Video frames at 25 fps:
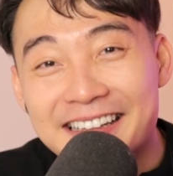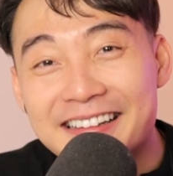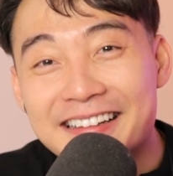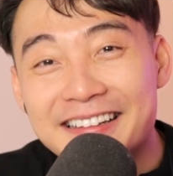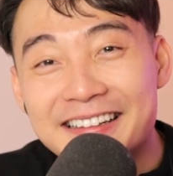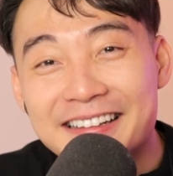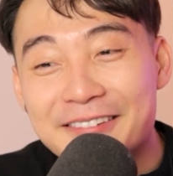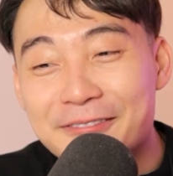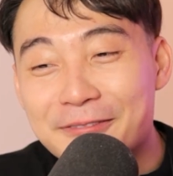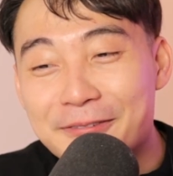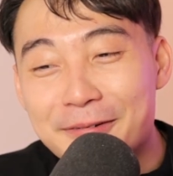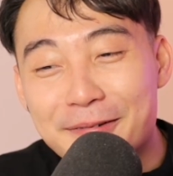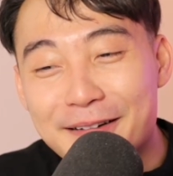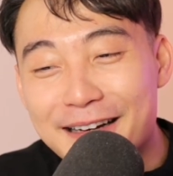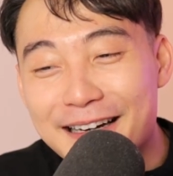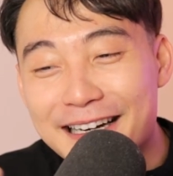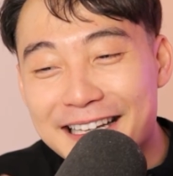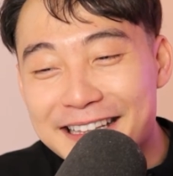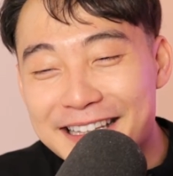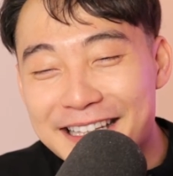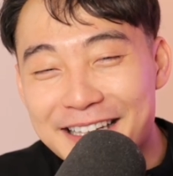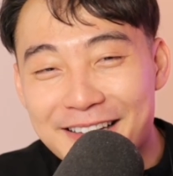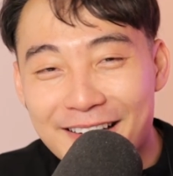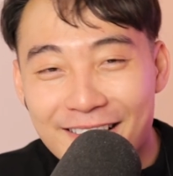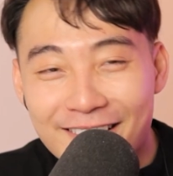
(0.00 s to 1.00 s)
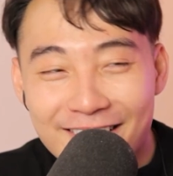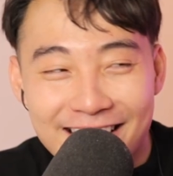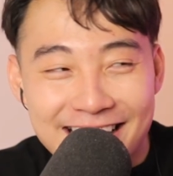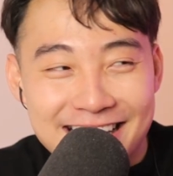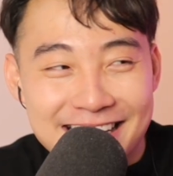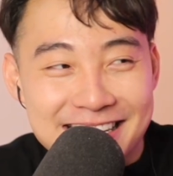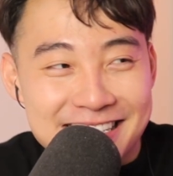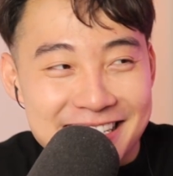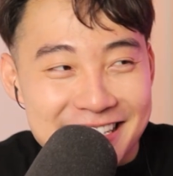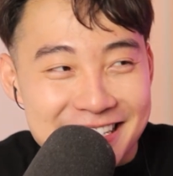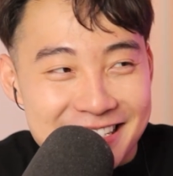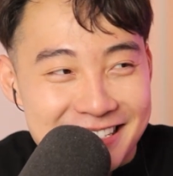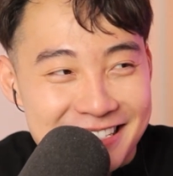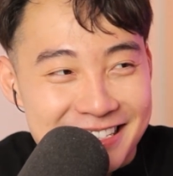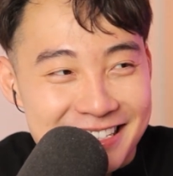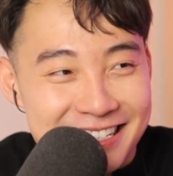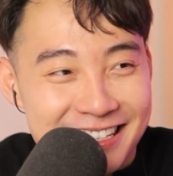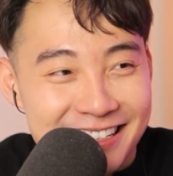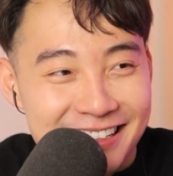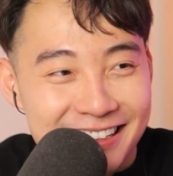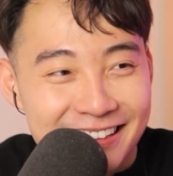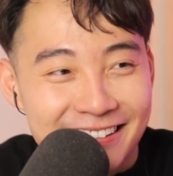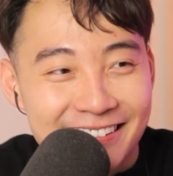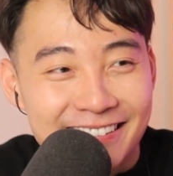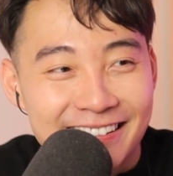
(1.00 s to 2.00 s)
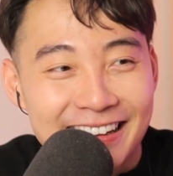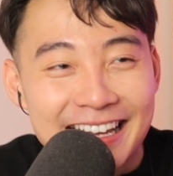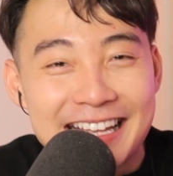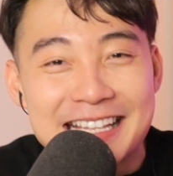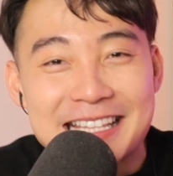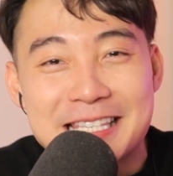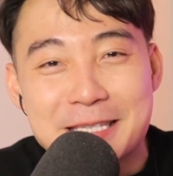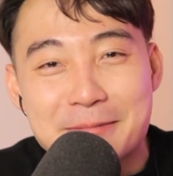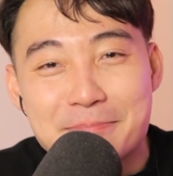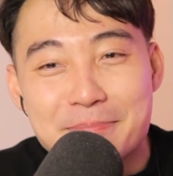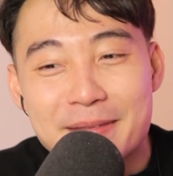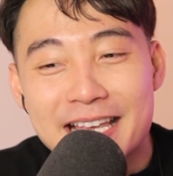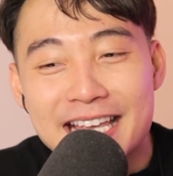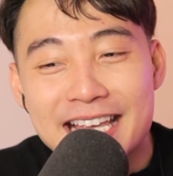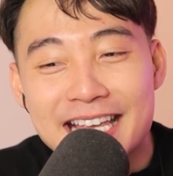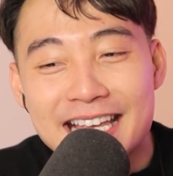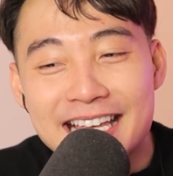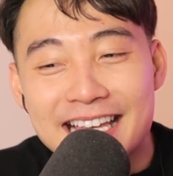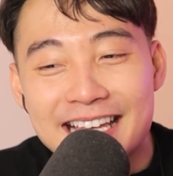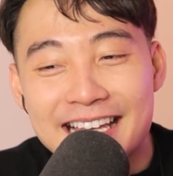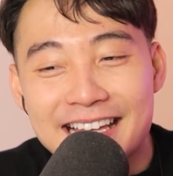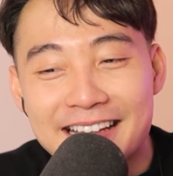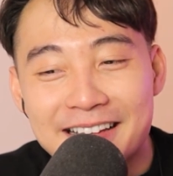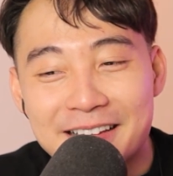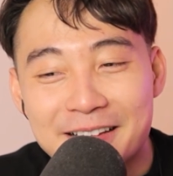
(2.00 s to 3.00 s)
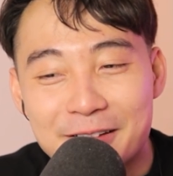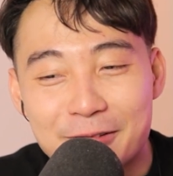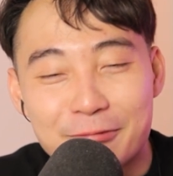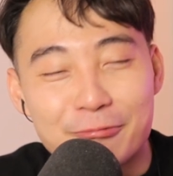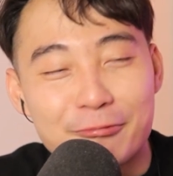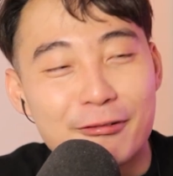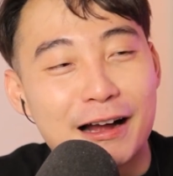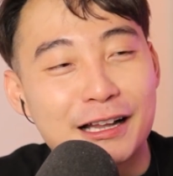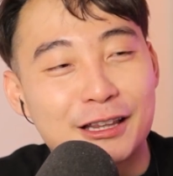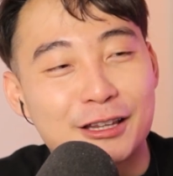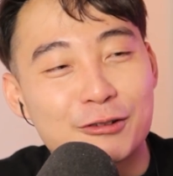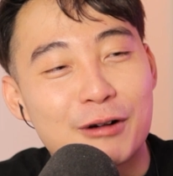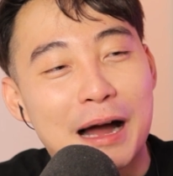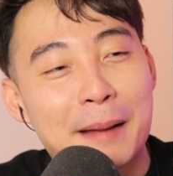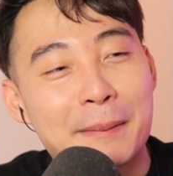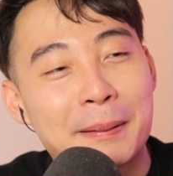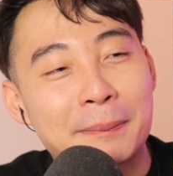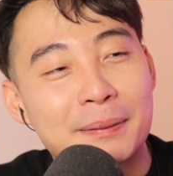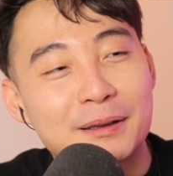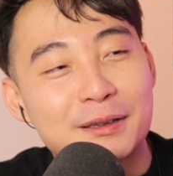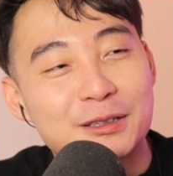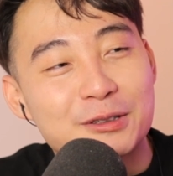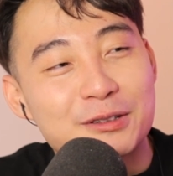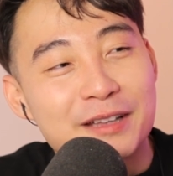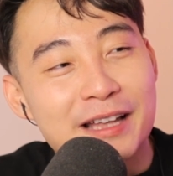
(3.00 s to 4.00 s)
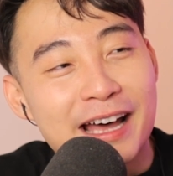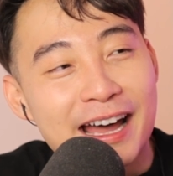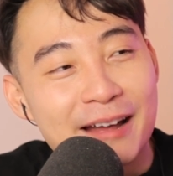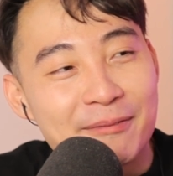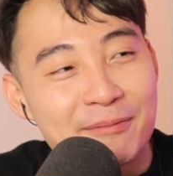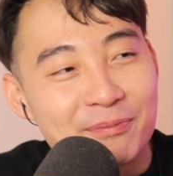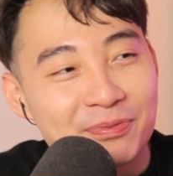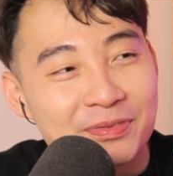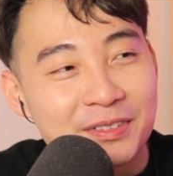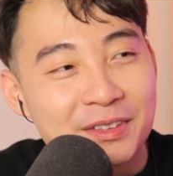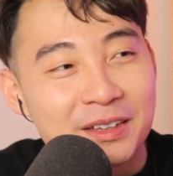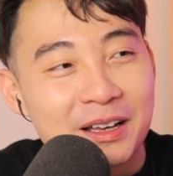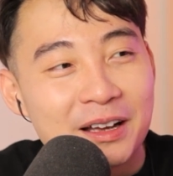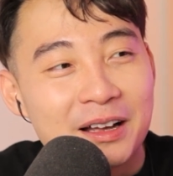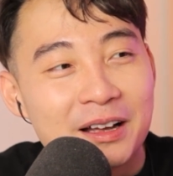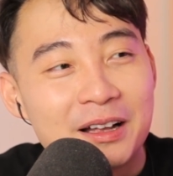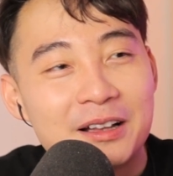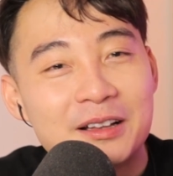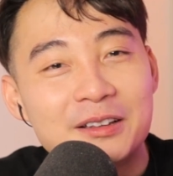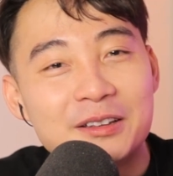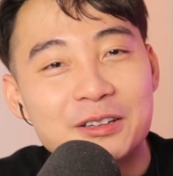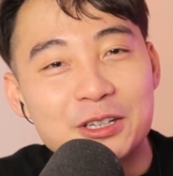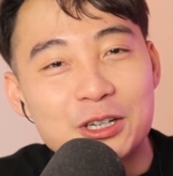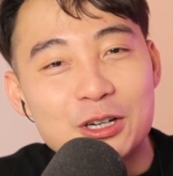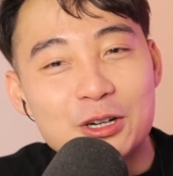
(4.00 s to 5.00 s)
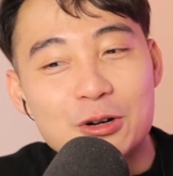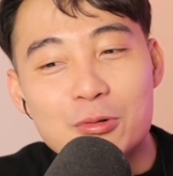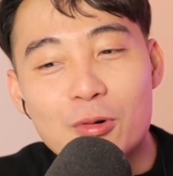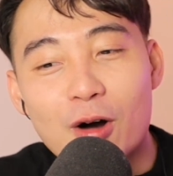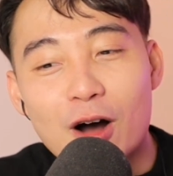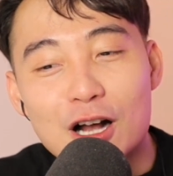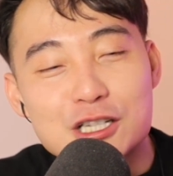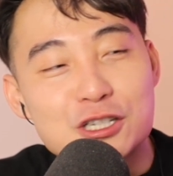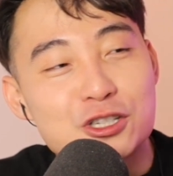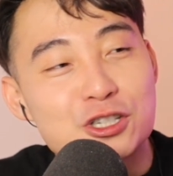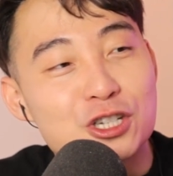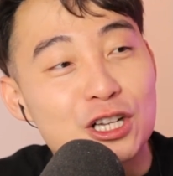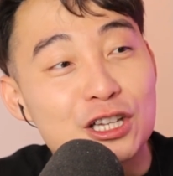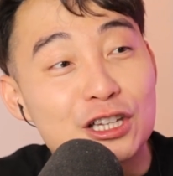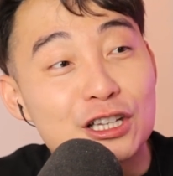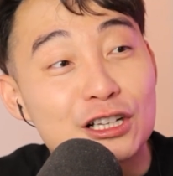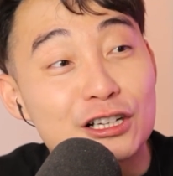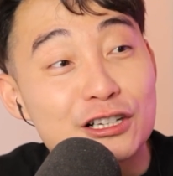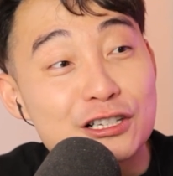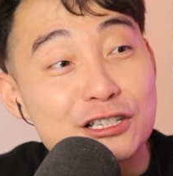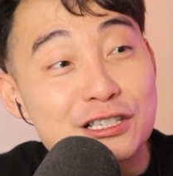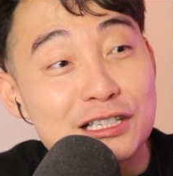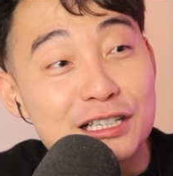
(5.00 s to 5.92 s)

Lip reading: people are gonna think you're racist. It's me. Do white people do that? Do you watch Schindler's